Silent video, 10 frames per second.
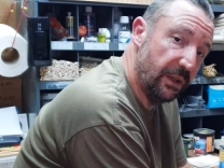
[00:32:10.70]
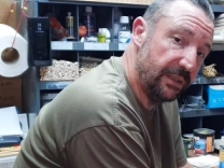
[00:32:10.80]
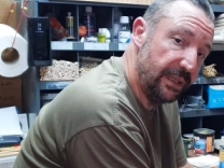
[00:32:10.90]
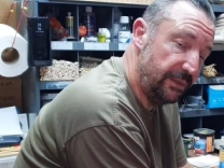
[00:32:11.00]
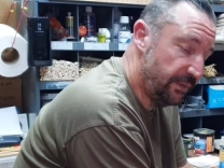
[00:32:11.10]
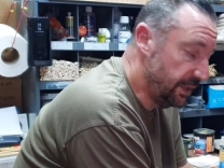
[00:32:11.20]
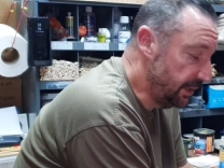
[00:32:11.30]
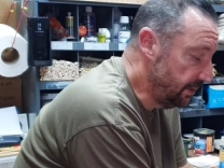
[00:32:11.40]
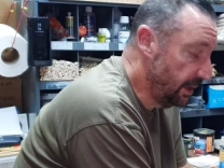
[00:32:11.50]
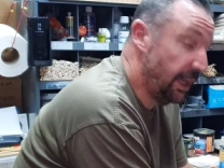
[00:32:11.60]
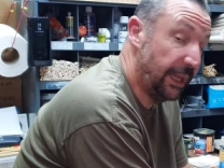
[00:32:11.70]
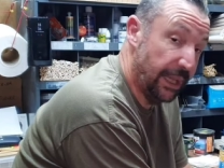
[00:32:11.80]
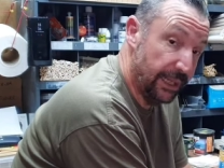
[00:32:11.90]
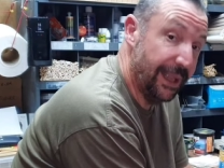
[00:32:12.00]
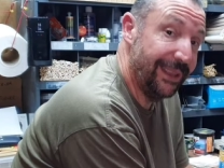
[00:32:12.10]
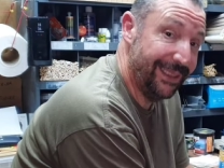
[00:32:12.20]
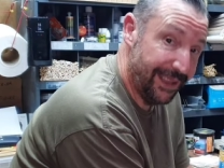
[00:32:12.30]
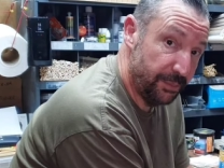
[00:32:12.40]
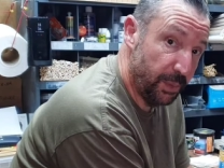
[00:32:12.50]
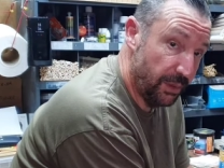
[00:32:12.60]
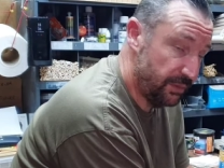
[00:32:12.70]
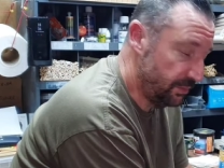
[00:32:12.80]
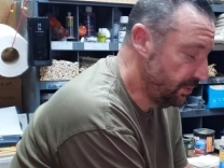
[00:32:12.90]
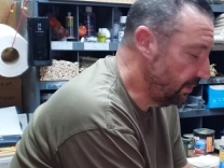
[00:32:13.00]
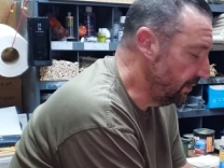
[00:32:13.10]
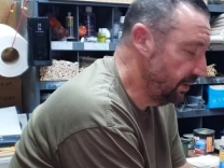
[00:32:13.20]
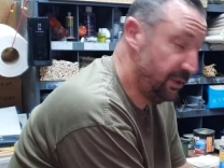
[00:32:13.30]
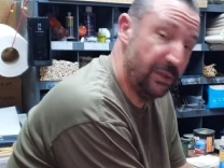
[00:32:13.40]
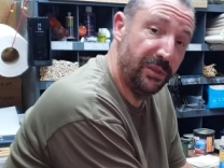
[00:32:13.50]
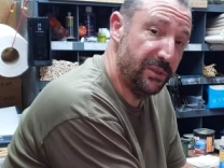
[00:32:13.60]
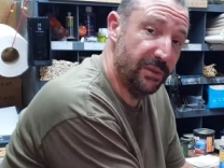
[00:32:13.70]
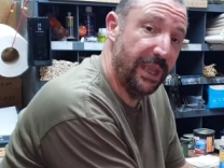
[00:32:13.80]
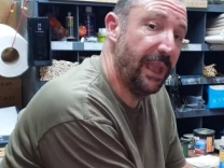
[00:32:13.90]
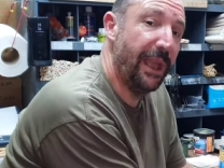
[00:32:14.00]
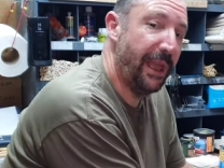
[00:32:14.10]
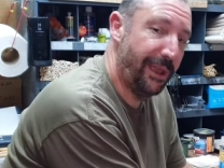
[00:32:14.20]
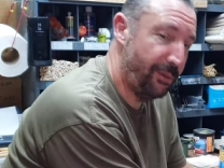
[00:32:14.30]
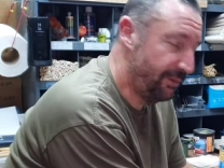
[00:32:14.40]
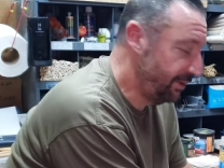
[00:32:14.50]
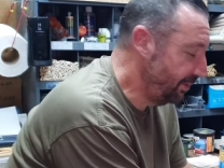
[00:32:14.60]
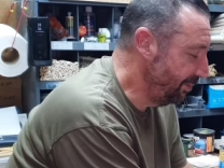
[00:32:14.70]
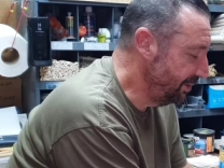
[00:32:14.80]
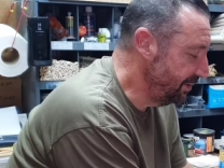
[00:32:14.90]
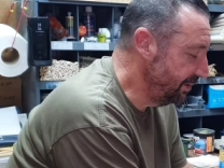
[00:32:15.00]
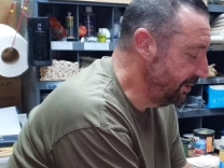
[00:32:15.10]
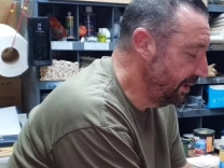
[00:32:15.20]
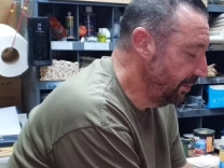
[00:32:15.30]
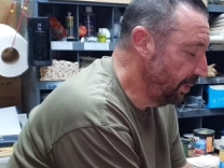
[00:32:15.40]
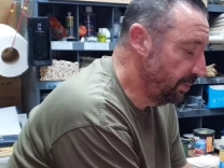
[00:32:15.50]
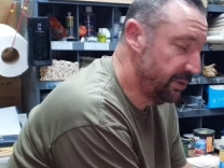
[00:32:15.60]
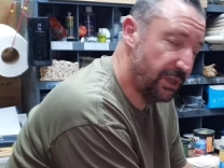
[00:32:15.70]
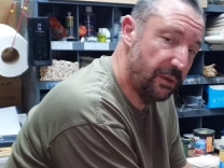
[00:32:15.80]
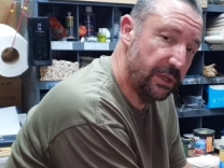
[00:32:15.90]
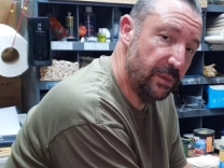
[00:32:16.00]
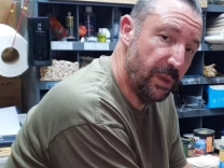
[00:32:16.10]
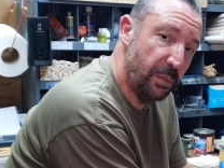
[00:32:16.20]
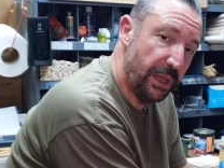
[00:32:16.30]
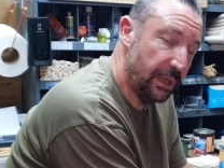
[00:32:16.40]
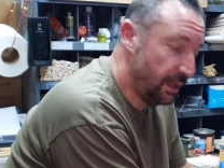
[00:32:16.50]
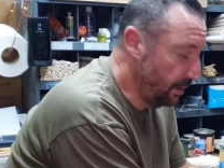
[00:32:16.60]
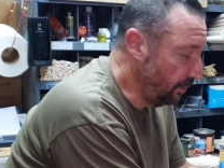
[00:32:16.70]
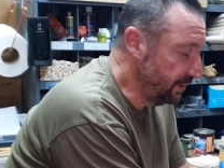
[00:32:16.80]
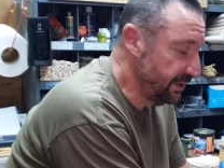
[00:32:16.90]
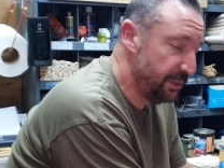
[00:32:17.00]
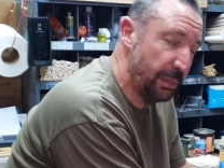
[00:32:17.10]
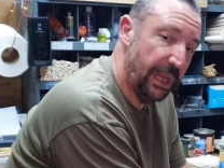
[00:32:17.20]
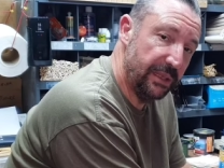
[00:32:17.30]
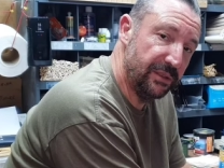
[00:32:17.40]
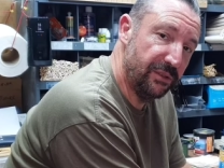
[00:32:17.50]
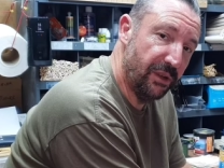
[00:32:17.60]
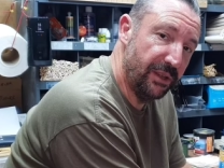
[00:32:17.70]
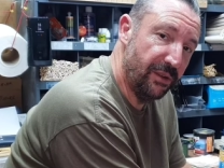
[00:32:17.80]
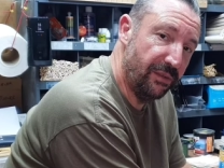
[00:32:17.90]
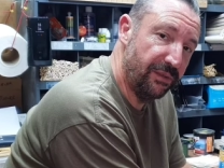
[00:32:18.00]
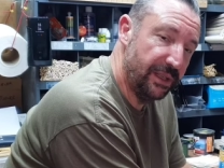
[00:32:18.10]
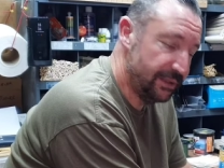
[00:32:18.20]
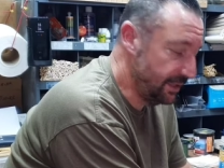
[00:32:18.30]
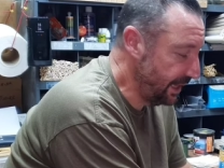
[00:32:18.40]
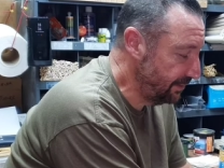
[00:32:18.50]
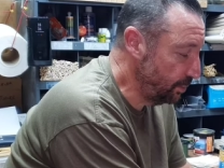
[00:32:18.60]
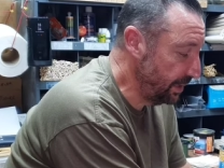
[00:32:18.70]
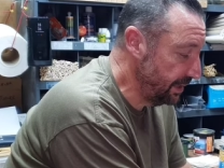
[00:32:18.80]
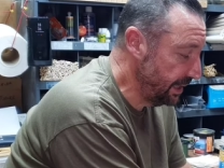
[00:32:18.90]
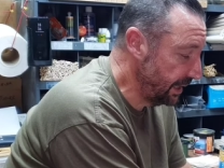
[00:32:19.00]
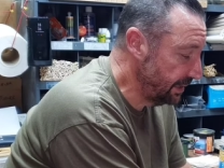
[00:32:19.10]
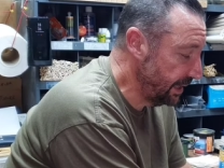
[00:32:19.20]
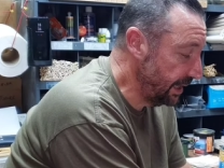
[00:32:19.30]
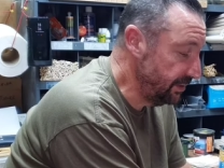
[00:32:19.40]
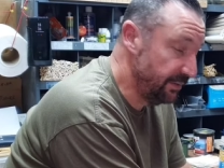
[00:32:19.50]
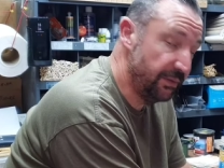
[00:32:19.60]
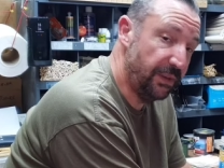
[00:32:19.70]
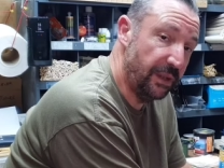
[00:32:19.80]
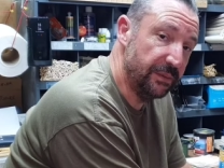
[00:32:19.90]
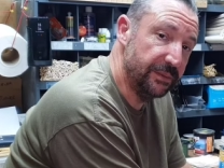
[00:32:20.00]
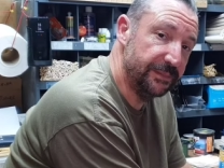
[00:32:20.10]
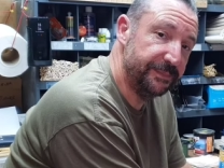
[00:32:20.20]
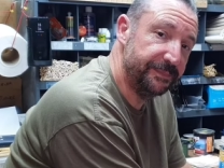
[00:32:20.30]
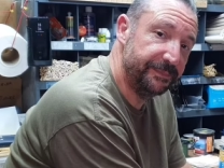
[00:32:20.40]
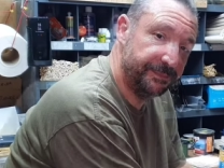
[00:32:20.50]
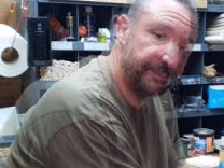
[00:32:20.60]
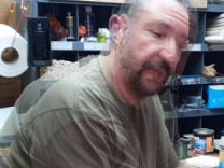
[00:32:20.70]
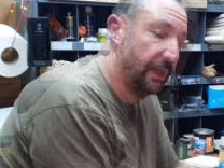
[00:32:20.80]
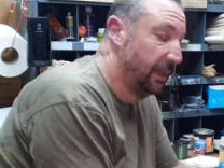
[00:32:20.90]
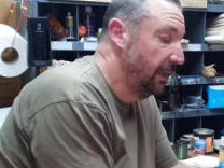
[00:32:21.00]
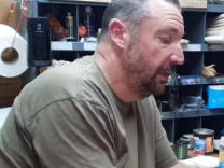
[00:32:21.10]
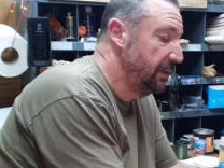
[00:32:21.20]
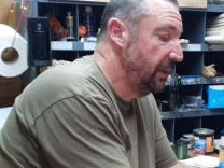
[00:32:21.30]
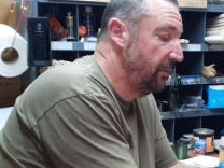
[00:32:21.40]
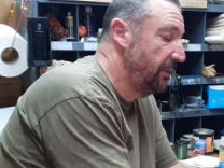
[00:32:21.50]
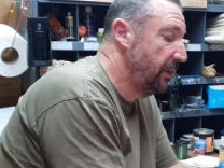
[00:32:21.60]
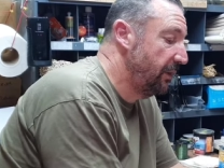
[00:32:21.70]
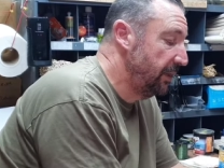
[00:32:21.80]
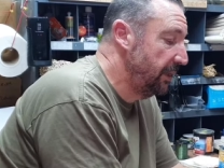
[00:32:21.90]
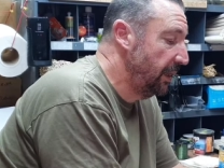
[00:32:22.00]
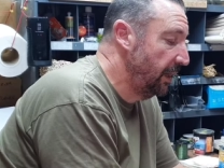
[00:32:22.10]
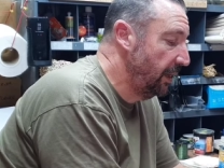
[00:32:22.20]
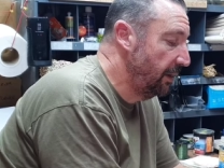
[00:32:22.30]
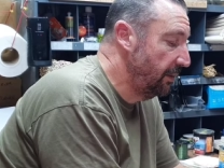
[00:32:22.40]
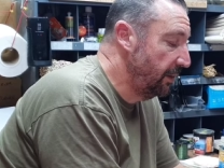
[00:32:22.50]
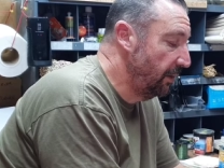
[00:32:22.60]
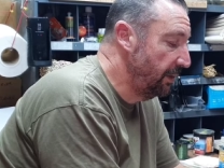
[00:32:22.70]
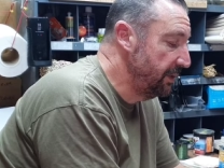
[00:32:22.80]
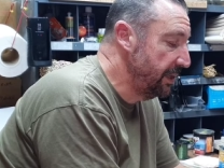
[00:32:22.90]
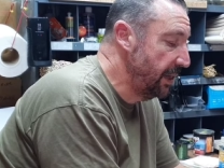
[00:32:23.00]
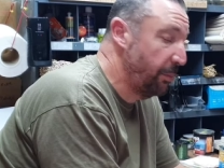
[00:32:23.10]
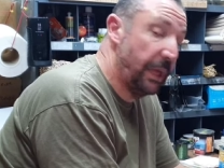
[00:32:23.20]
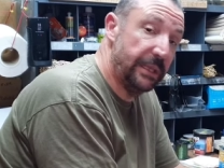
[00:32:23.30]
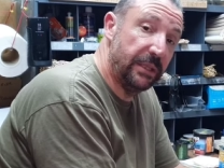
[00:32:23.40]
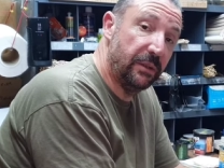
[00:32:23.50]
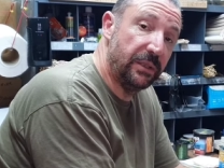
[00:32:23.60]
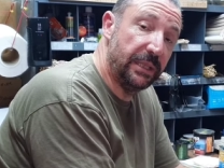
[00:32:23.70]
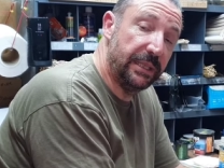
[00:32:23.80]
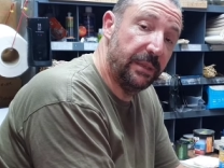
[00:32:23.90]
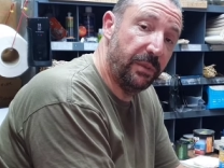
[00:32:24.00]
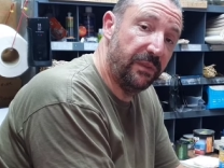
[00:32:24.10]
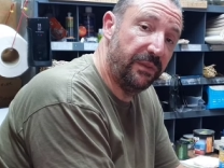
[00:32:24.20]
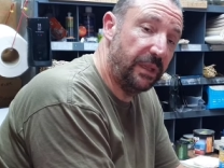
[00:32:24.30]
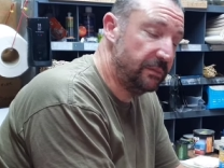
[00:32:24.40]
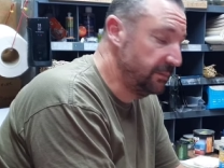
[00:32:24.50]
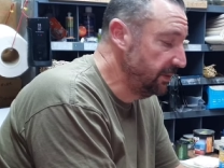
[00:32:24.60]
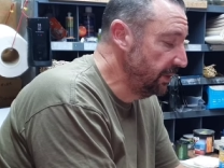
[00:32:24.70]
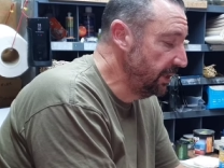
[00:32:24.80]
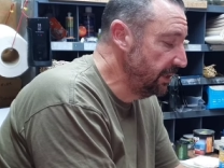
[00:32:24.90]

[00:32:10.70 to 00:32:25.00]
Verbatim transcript: a nice neat finish. Again, that's personal choice. You can do it however you want to, but we'll show you the whipping once this paint has dried off. So that will be the next stage of the float. So we've got the uh, orange now painted onto the tip of the float, so